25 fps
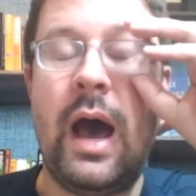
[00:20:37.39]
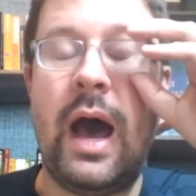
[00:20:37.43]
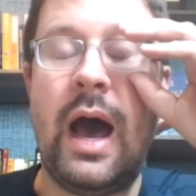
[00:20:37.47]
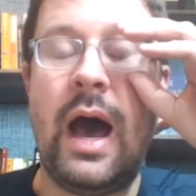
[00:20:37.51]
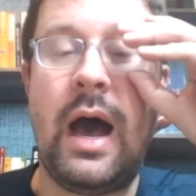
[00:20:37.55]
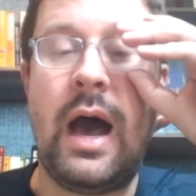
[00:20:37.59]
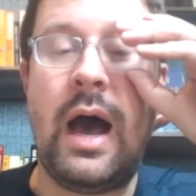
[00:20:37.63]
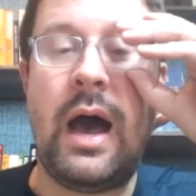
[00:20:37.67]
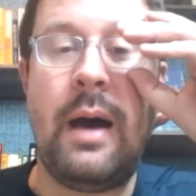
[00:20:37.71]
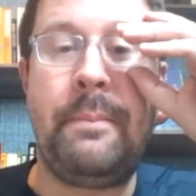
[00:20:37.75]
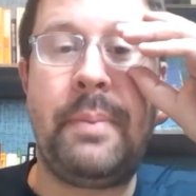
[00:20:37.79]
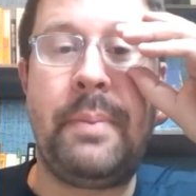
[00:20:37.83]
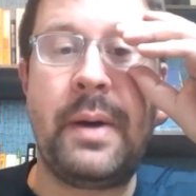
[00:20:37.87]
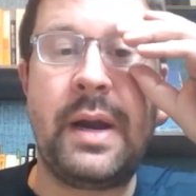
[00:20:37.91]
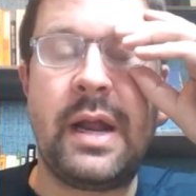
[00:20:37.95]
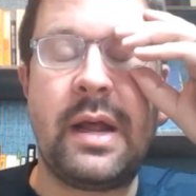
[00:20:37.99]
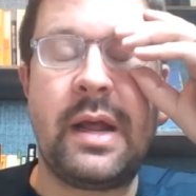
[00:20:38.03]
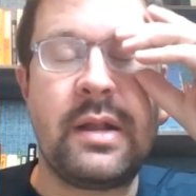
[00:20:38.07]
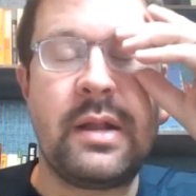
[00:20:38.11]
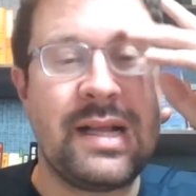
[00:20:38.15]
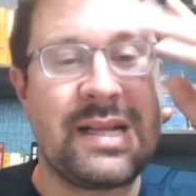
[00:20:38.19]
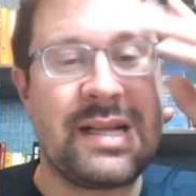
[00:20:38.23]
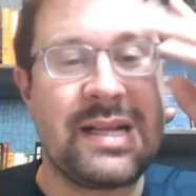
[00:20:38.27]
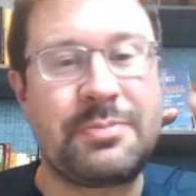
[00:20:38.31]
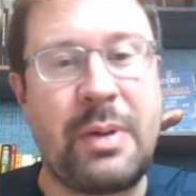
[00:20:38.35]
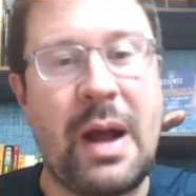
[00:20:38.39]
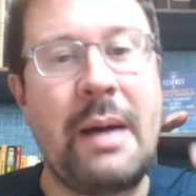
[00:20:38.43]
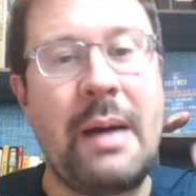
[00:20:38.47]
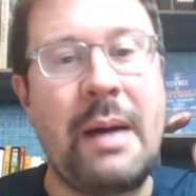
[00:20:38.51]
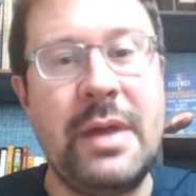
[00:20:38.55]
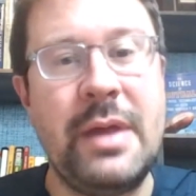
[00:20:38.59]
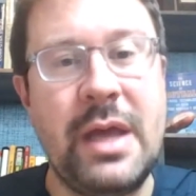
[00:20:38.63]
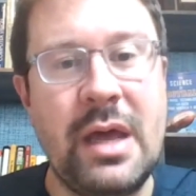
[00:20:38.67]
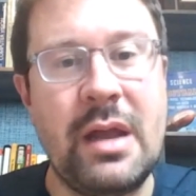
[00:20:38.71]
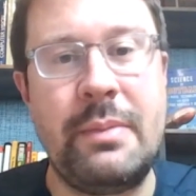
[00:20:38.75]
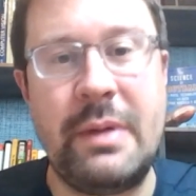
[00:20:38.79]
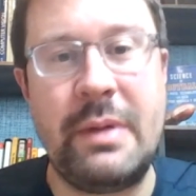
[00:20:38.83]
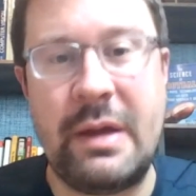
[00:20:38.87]
But it's
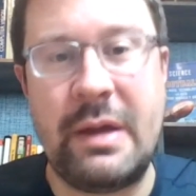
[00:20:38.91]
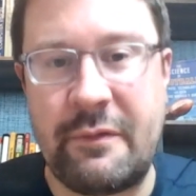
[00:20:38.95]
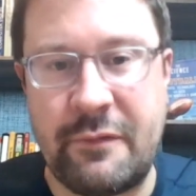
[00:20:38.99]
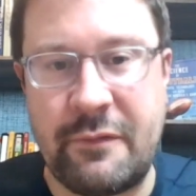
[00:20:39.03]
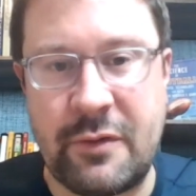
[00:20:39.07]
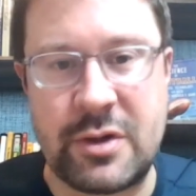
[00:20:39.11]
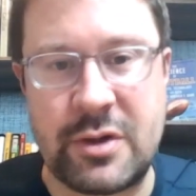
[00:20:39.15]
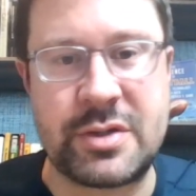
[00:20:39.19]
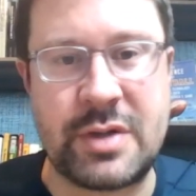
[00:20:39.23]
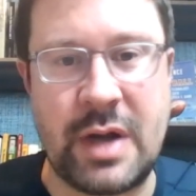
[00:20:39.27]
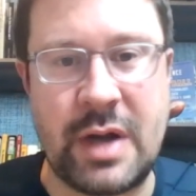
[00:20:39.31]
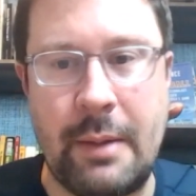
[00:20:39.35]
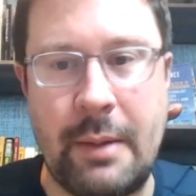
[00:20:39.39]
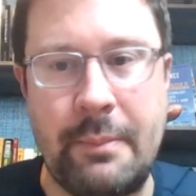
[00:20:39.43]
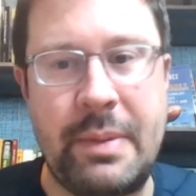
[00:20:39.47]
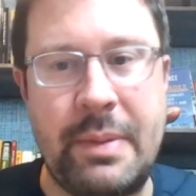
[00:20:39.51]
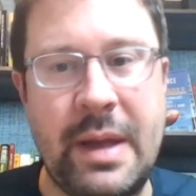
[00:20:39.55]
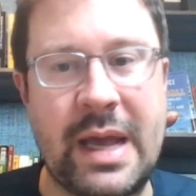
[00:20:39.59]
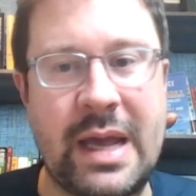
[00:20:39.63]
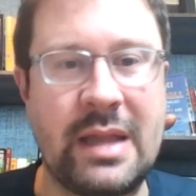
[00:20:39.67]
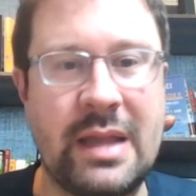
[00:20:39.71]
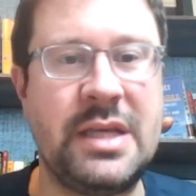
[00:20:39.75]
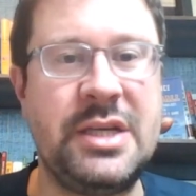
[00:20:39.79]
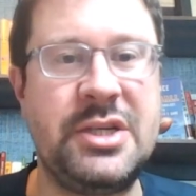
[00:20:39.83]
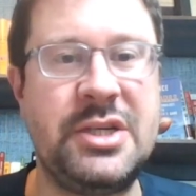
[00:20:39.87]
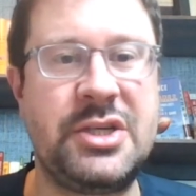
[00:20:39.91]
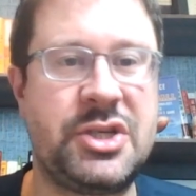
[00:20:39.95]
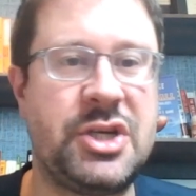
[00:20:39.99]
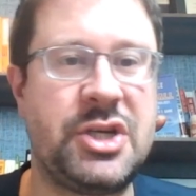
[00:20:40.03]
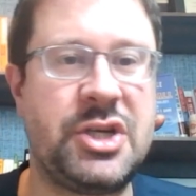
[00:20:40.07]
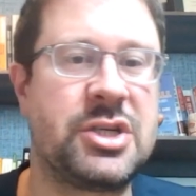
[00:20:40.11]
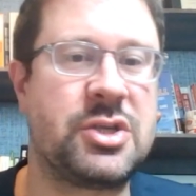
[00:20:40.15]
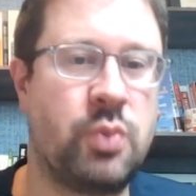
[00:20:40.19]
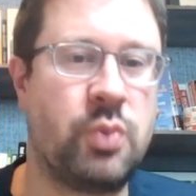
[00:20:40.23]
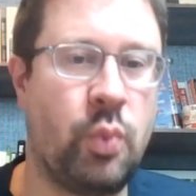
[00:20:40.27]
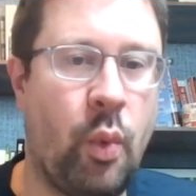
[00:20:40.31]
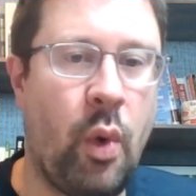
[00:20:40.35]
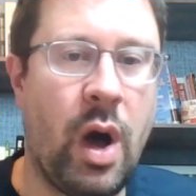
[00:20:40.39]
probably going to be a first round pick, at least
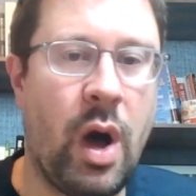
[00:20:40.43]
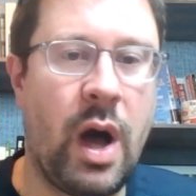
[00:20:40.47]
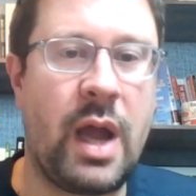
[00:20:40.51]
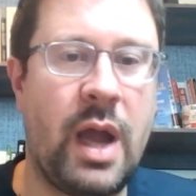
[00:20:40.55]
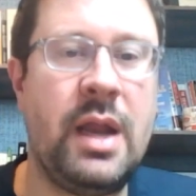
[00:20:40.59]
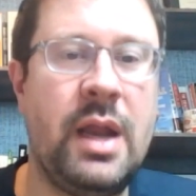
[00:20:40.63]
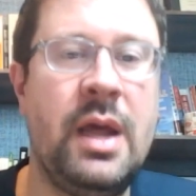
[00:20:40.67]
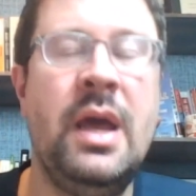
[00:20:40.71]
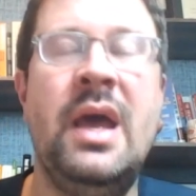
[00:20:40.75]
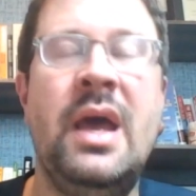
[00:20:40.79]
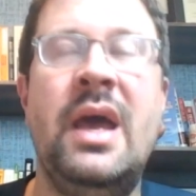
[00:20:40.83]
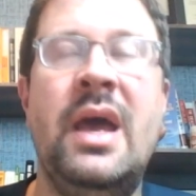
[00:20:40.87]
just one.